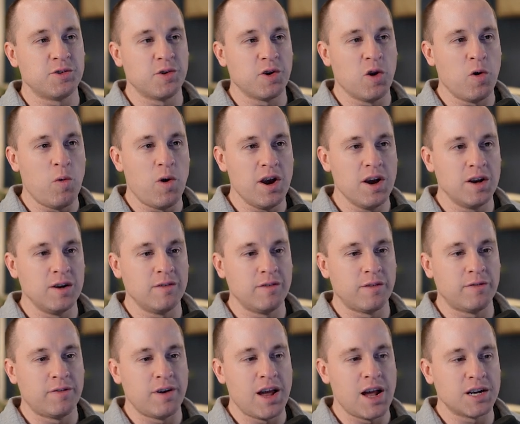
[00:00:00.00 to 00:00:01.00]
required for
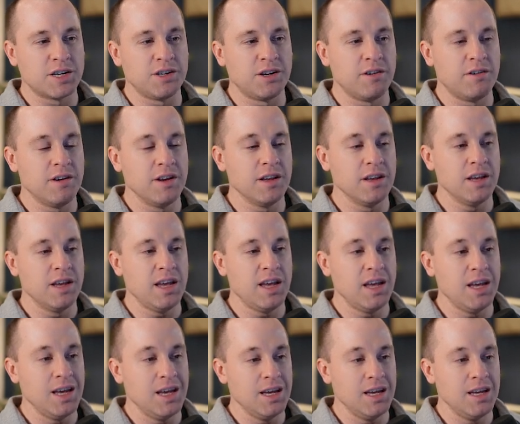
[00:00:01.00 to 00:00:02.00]
fracturing
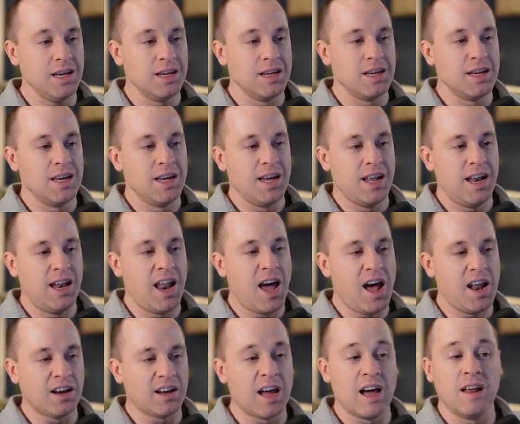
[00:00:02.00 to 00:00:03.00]
a
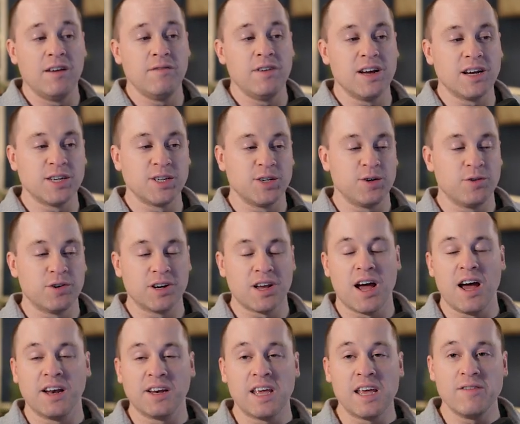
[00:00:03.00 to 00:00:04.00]
non-convex or
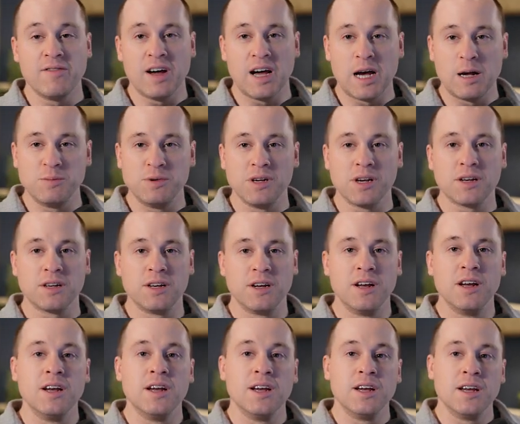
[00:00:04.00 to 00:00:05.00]
concave object
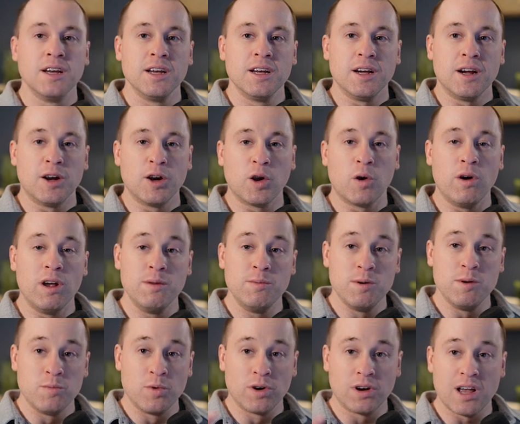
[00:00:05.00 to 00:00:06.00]
are quite a
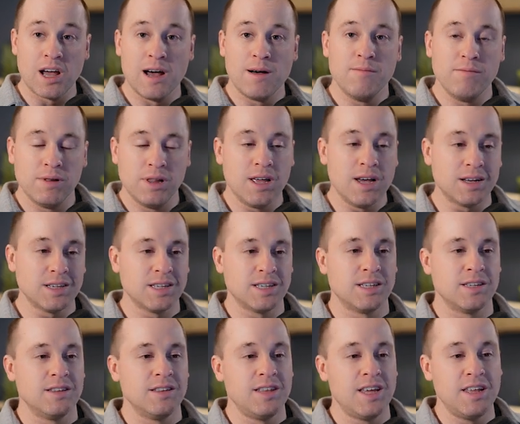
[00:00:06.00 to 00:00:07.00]
bit more
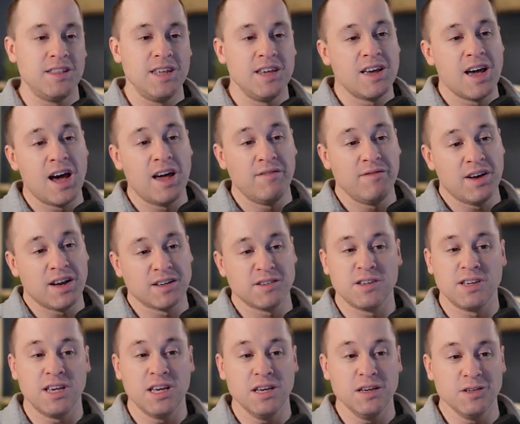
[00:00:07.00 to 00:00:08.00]
complex than the convex
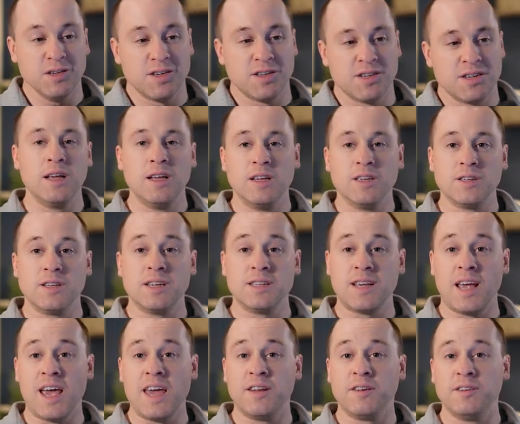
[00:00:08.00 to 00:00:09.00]
case. So that's
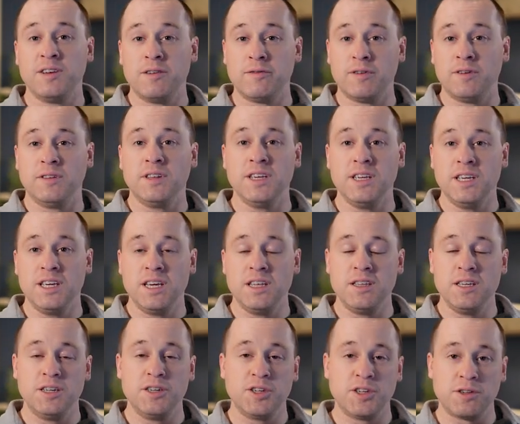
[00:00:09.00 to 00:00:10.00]
handled differently in
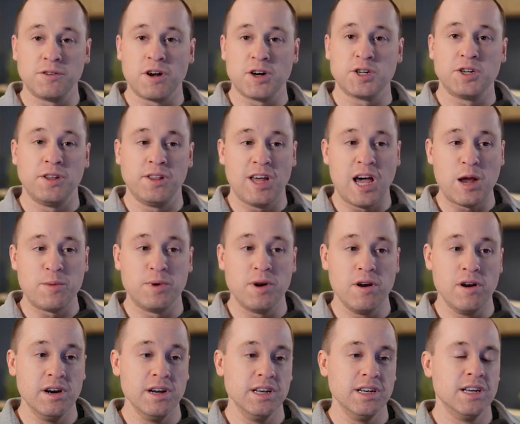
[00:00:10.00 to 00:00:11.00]
the destruction
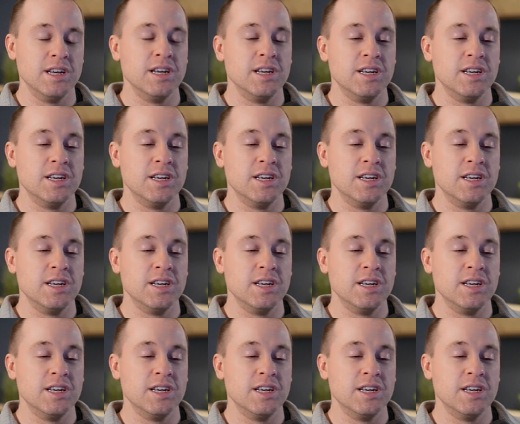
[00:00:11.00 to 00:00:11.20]
library.